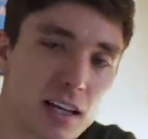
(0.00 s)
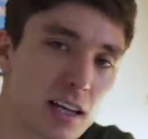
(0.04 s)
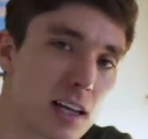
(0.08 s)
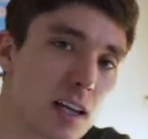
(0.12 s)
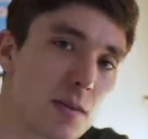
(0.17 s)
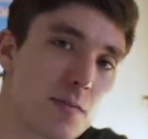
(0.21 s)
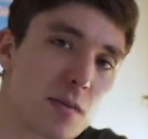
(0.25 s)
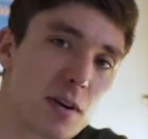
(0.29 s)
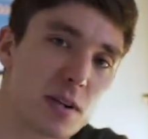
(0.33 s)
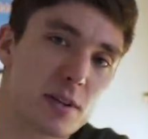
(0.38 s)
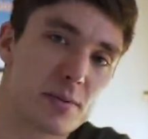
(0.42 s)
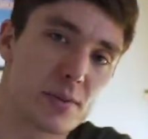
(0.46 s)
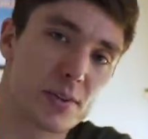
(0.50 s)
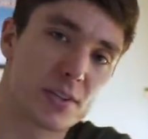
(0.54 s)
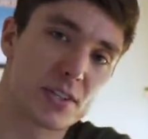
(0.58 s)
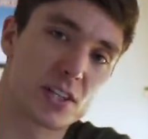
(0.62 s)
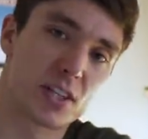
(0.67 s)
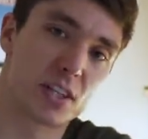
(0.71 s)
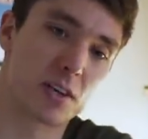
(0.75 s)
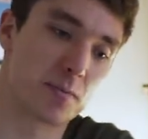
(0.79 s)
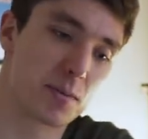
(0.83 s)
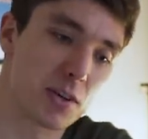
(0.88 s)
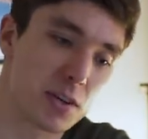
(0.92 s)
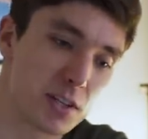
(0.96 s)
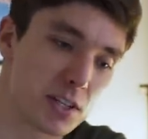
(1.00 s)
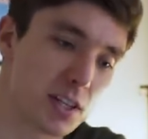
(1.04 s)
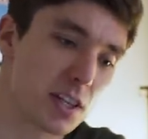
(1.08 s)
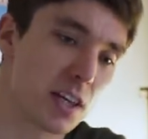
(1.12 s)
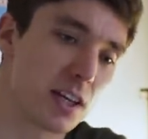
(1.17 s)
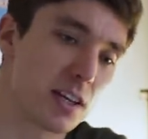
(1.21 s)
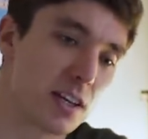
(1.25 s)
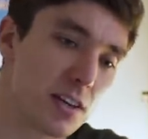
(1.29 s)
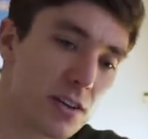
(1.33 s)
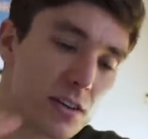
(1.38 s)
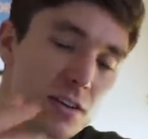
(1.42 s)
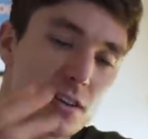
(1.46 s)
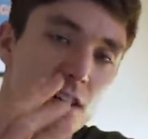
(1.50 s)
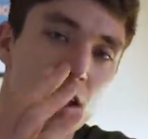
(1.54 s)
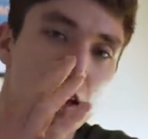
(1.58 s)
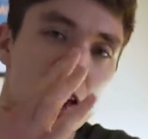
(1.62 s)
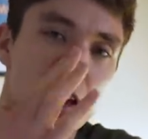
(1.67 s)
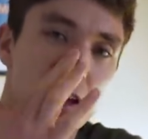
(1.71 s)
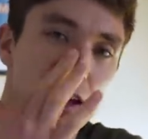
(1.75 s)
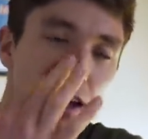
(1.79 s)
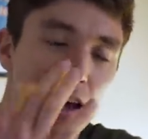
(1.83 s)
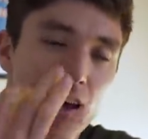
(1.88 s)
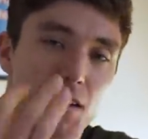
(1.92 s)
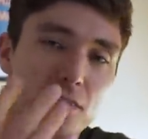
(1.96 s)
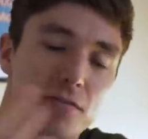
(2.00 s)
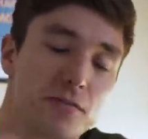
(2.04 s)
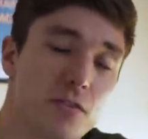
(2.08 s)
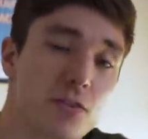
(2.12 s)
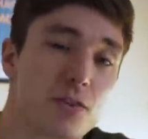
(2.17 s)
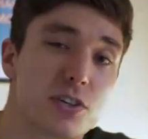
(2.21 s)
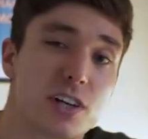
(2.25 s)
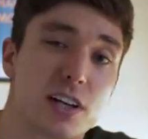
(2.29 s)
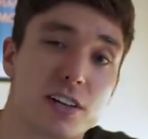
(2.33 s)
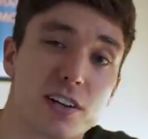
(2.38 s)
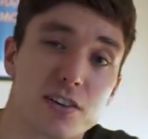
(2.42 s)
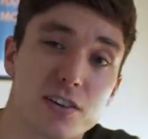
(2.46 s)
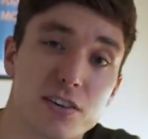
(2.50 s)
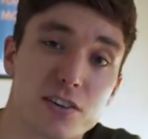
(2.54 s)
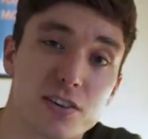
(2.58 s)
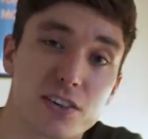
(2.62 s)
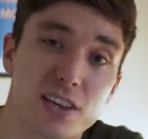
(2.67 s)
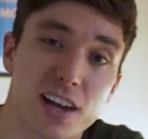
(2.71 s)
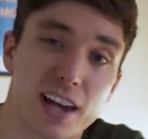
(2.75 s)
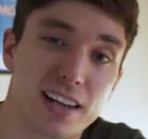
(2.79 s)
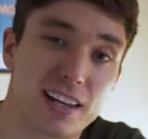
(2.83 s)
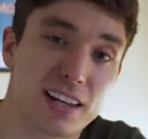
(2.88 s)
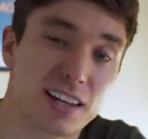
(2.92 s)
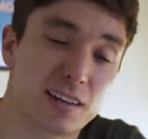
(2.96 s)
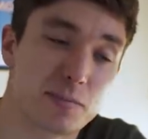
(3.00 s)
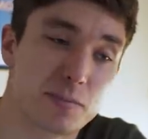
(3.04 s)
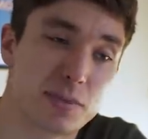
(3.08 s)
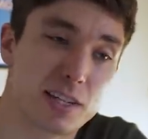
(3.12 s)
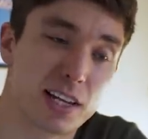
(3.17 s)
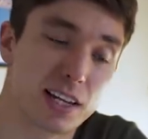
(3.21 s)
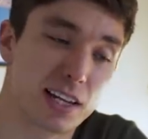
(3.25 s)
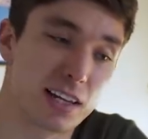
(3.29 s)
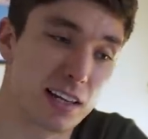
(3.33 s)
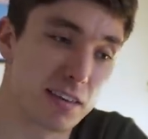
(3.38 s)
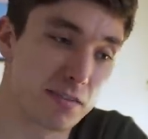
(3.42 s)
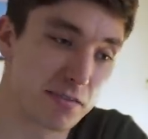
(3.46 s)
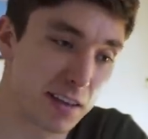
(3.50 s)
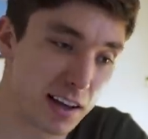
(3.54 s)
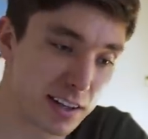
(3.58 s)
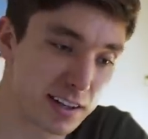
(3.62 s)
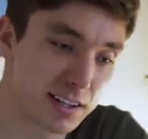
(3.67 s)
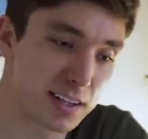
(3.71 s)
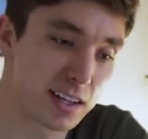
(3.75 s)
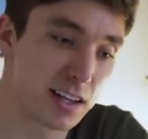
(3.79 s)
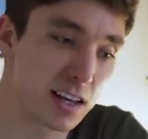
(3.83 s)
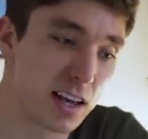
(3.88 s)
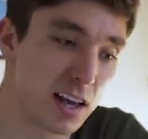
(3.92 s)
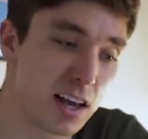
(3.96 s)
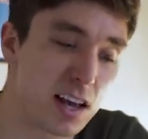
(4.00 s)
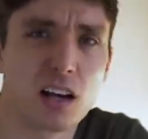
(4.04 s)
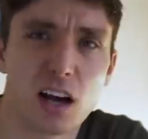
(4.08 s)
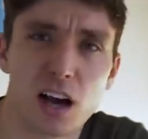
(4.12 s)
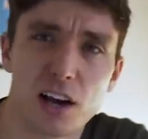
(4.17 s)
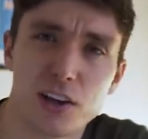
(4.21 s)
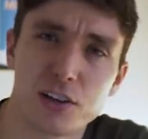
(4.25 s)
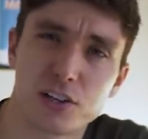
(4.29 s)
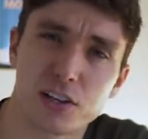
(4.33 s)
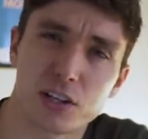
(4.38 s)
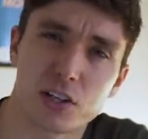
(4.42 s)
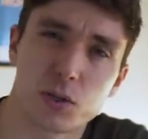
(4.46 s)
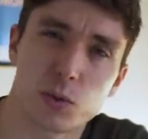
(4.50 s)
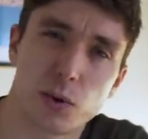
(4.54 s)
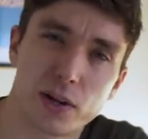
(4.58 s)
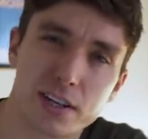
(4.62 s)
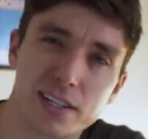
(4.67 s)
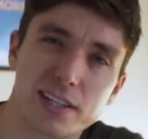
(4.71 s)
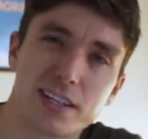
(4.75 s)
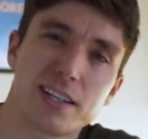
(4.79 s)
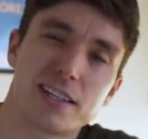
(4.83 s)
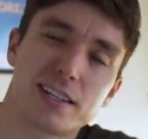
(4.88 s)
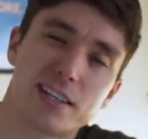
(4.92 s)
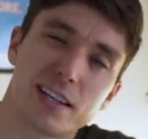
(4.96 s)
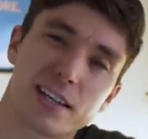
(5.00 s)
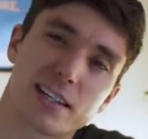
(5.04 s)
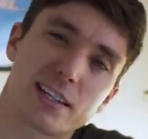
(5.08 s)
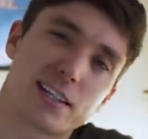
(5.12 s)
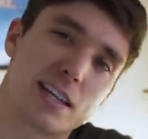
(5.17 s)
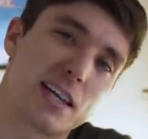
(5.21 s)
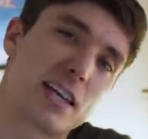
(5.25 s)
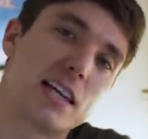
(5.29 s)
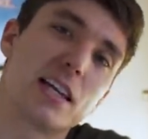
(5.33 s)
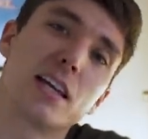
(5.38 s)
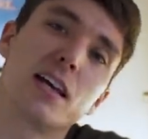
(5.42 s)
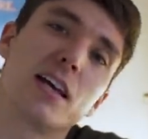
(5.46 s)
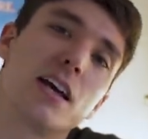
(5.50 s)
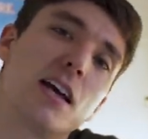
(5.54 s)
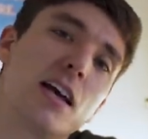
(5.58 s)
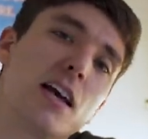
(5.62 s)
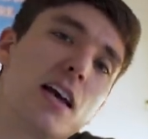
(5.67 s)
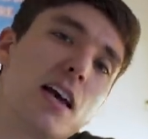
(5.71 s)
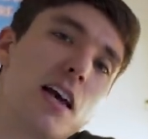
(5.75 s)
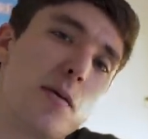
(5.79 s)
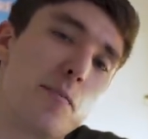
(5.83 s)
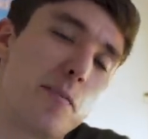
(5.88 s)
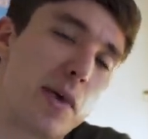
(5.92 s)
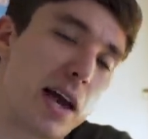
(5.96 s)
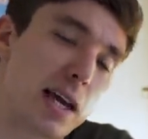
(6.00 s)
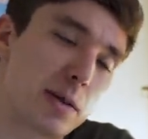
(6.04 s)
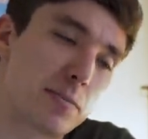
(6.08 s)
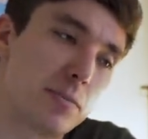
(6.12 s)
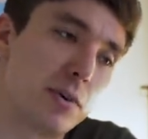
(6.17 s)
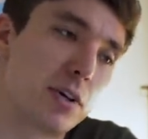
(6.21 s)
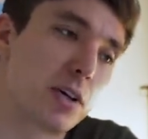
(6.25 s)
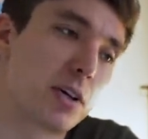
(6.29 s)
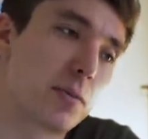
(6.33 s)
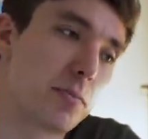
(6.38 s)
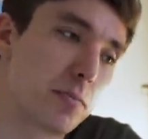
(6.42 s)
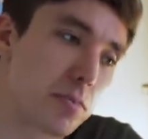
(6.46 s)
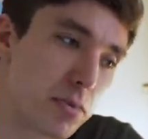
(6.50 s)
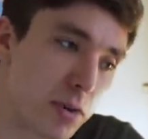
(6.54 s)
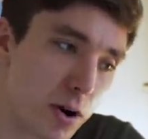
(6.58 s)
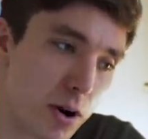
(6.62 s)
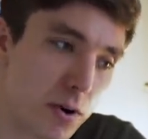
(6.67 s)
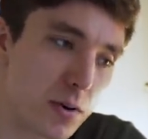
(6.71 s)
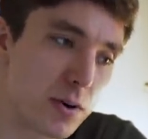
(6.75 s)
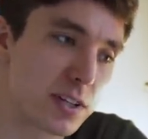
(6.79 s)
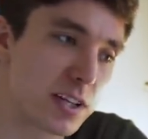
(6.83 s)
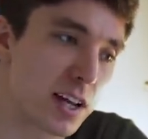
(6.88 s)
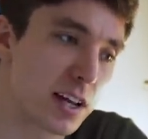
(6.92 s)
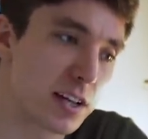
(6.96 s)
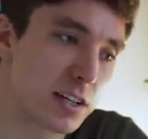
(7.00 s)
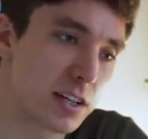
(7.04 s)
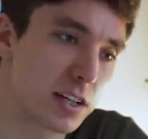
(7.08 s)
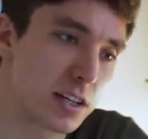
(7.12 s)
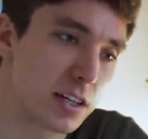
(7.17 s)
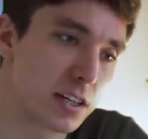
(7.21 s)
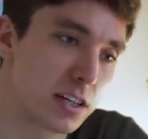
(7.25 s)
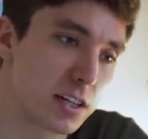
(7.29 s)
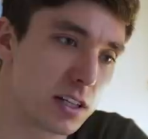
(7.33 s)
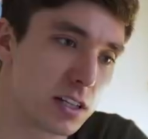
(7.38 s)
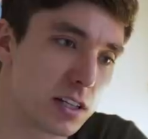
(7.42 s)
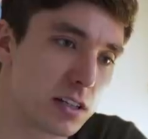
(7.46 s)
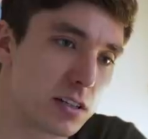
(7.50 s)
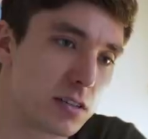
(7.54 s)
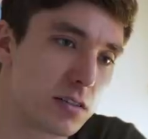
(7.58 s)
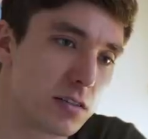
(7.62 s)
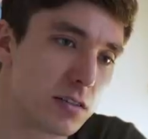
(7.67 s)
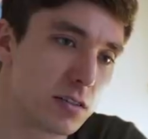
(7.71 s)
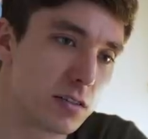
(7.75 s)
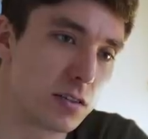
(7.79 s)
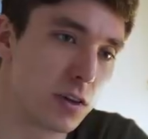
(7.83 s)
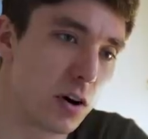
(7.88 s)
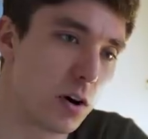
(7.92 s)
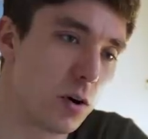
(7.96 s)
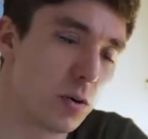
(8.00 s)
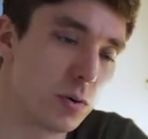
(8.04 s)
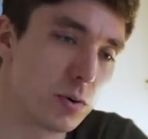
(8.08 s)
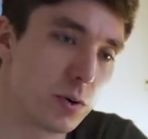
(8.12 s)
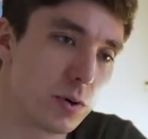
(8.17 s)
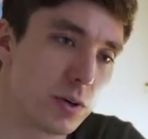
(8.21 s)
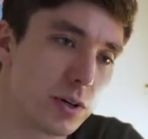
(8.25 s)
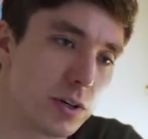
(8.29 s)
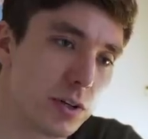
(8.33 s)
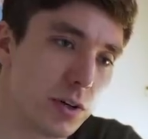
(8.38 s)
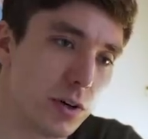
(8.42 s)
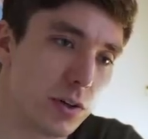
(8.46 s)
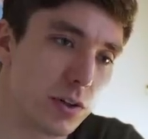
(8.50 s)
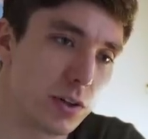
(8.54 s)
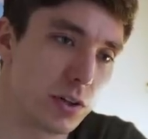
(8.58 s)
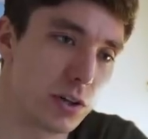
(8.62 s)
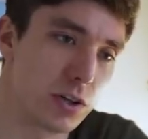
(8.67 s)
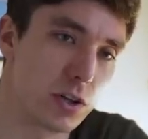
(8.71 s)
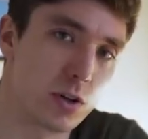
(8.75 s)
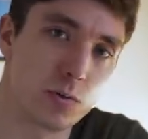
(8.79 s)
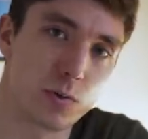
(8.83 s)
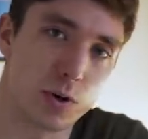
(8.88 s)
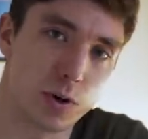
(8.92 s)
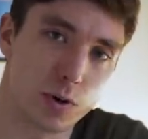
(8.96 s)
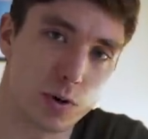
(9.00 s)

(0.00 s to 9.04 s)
That kind of brings me onto the computer that I use. Unfortunately, I don't use anything particularly fancy. I use a 2016 MacBook Pro. It's actually the old one, not the new